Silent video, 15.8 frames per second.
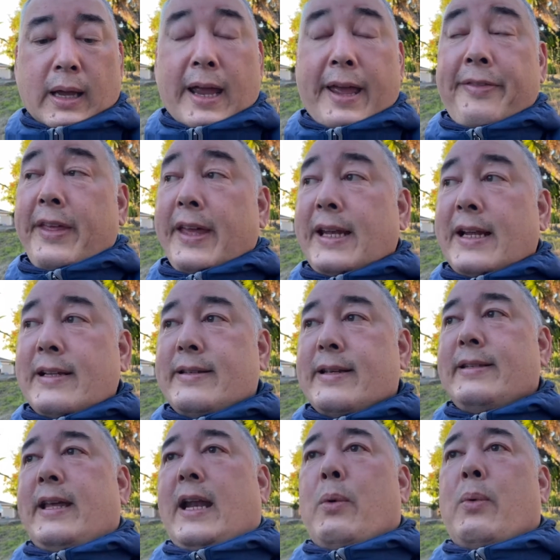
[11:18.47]
And then, as I
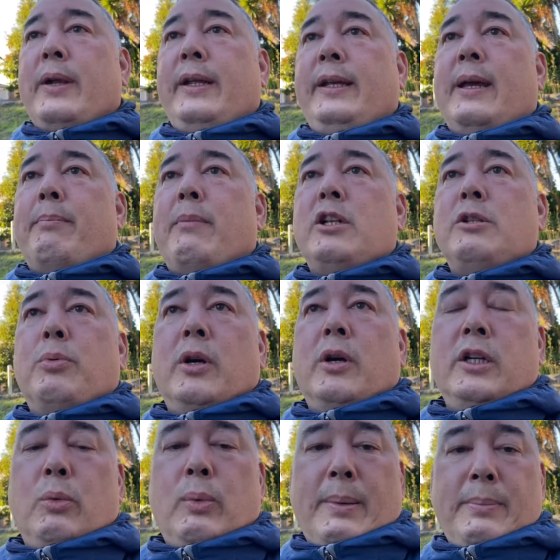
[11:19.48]
said, I want to get much more
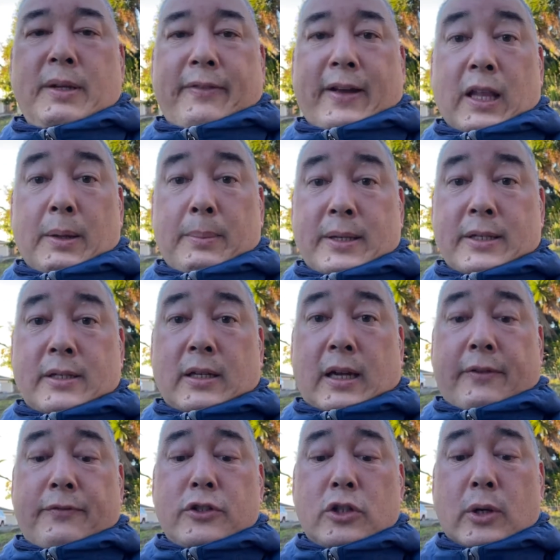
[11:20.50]
into web development
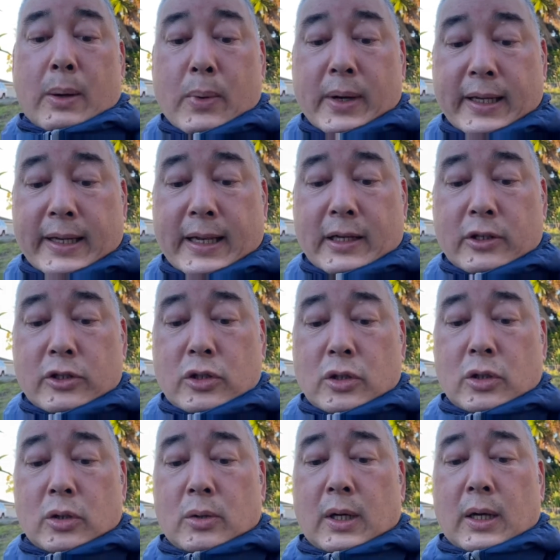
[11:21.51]
stuff. So I want to get
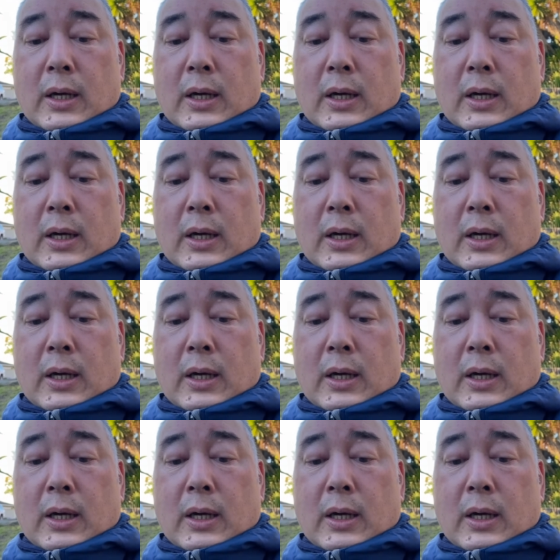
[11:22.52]
into